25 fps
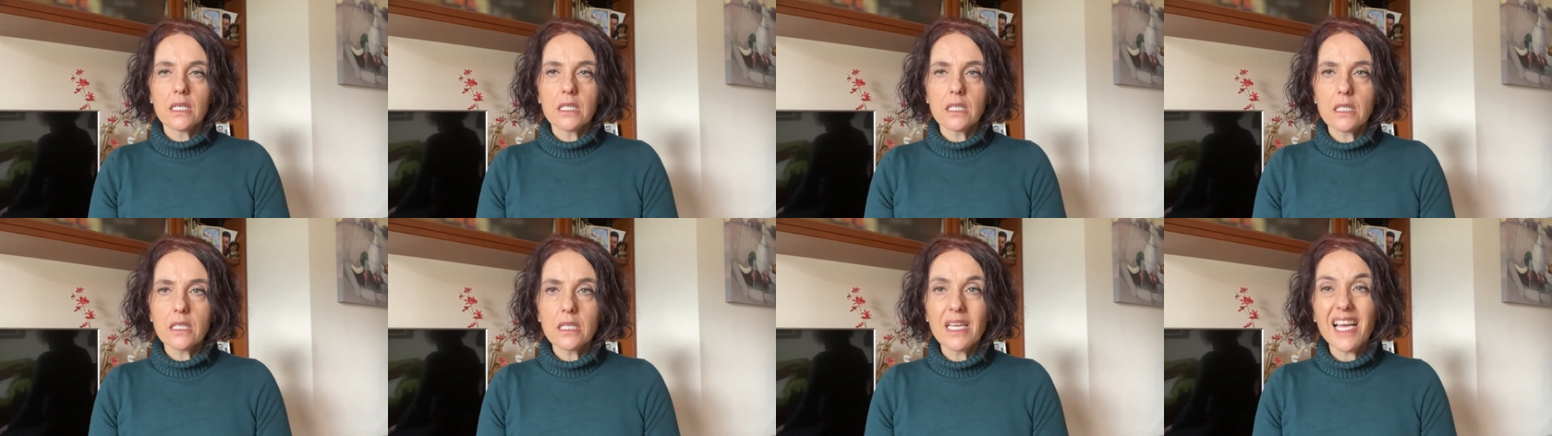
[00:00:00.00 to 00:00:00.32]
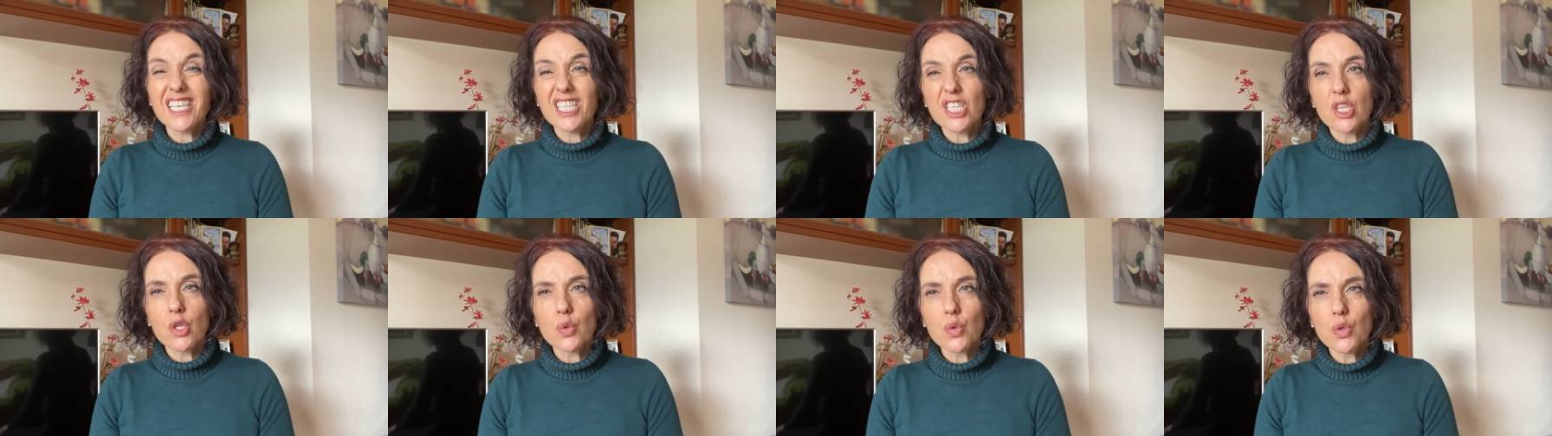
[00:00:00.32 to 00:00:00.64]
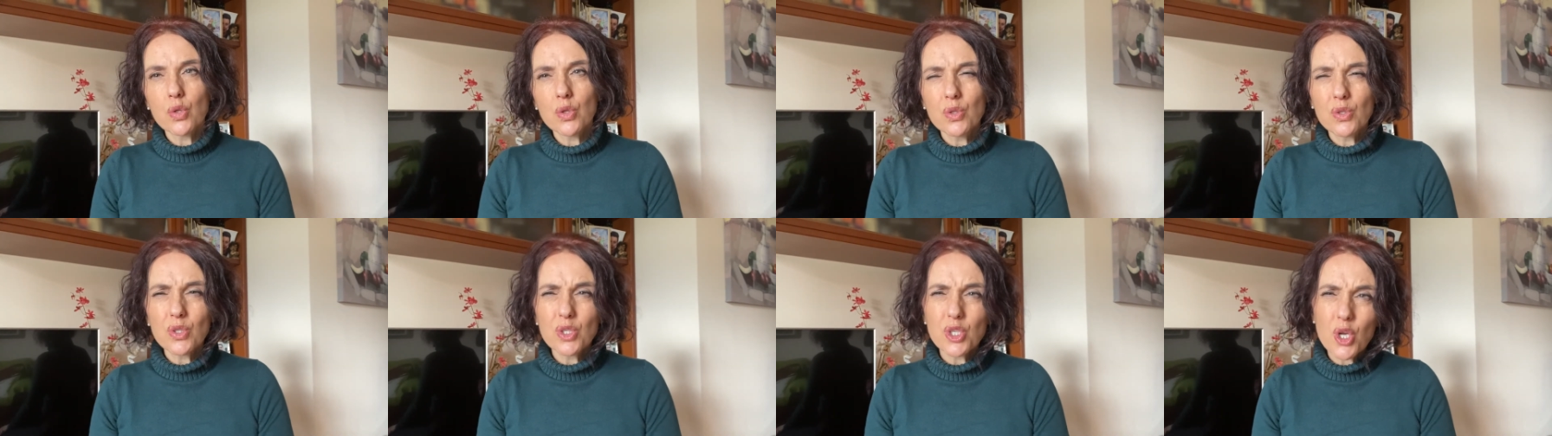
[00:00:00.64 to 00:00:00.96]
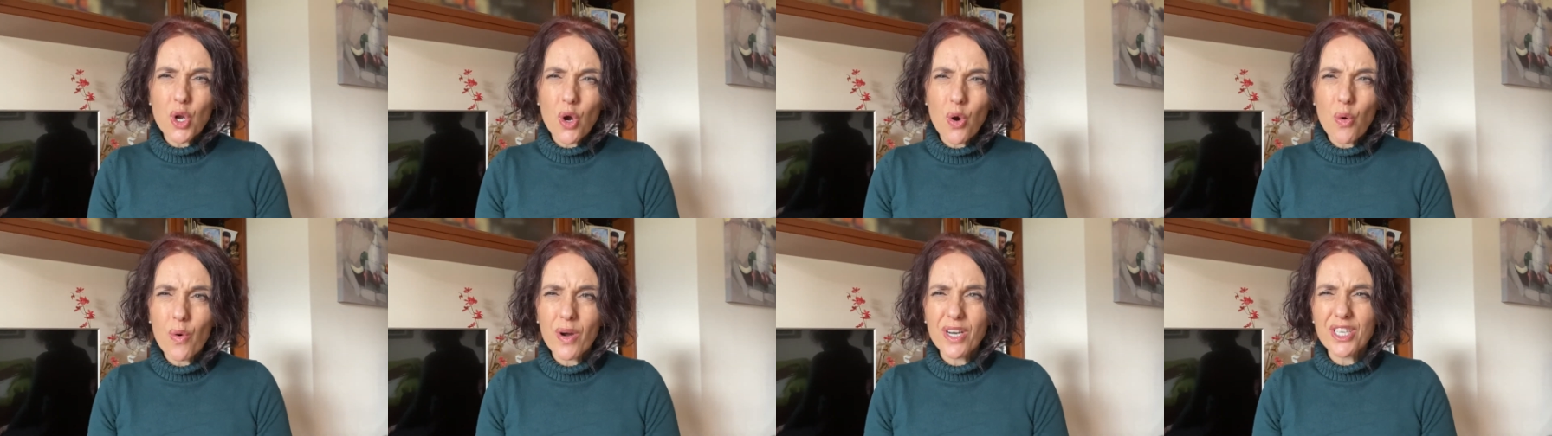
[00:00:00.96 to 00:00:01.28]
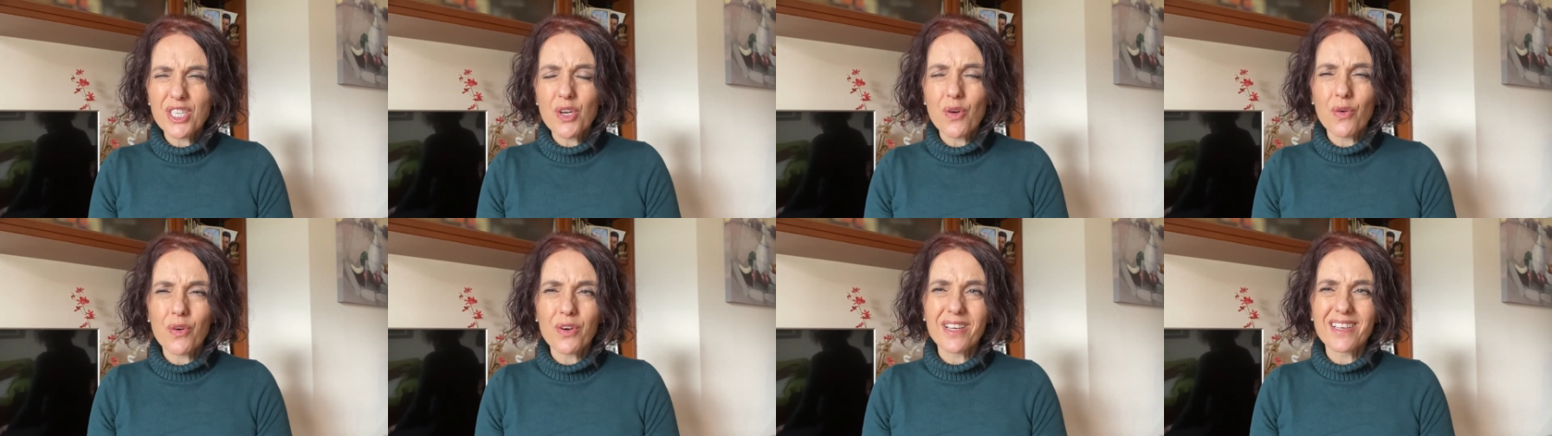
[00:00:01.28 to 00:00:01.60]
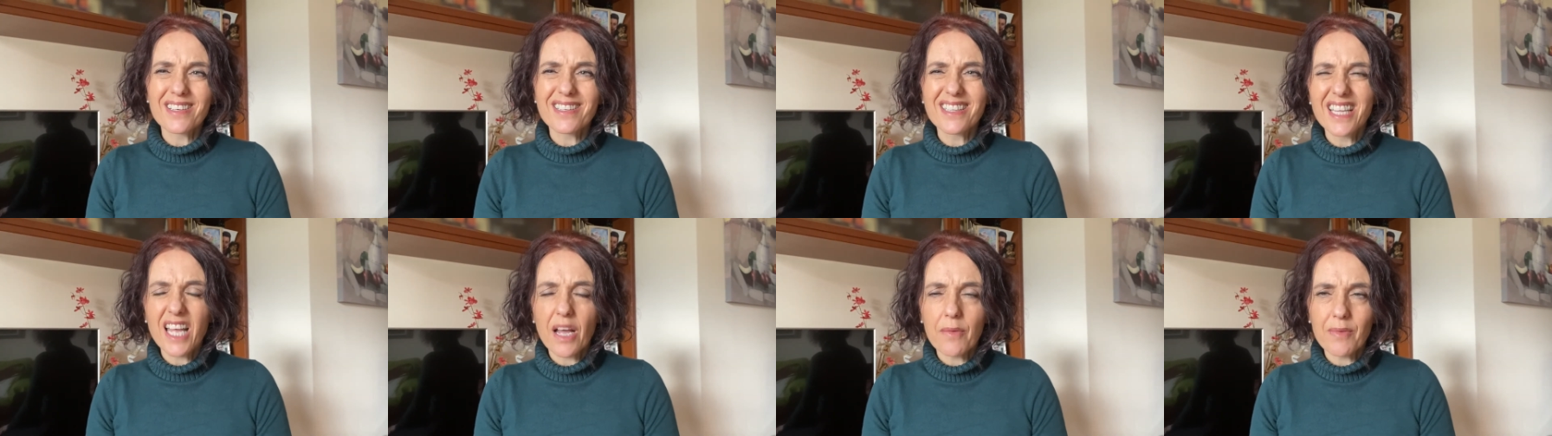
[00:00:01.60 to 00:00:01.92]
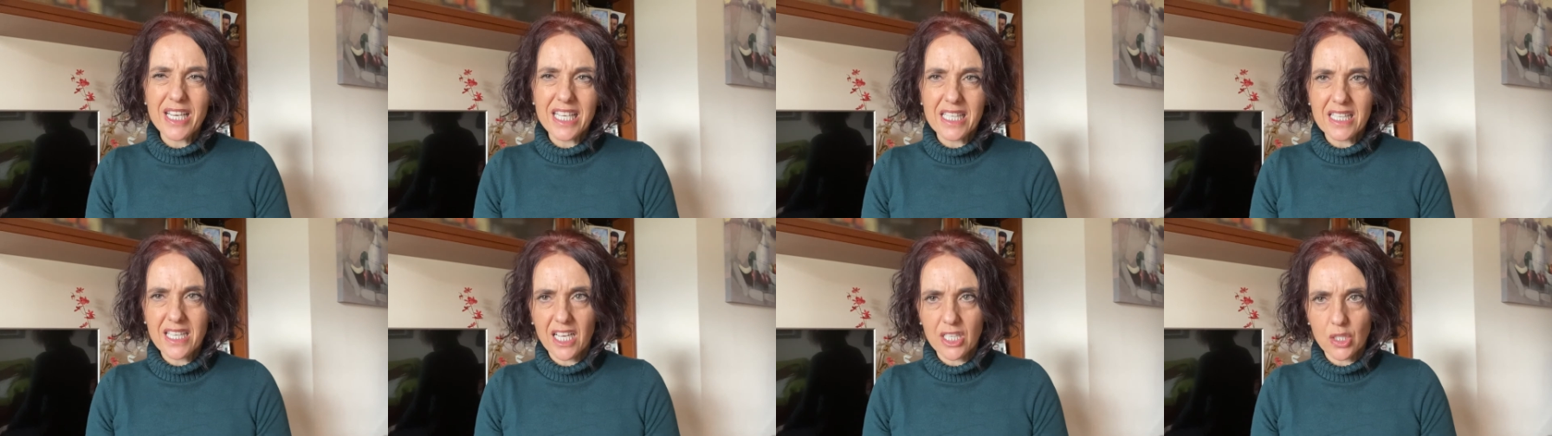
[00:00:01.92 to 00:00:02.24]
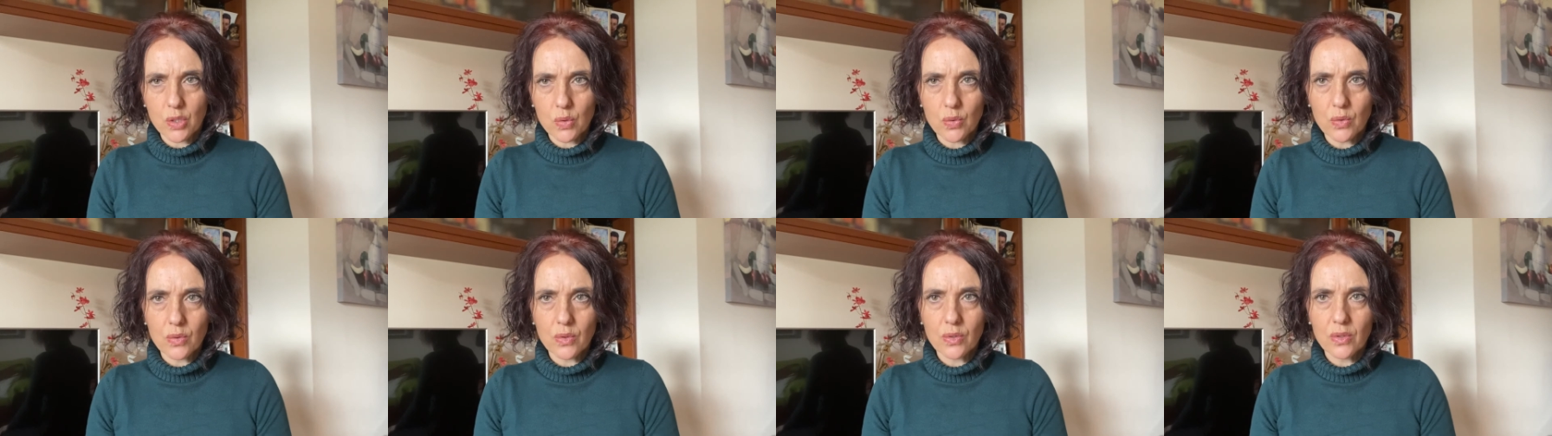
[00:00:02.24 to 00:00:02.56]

just to show us your devil tattoo.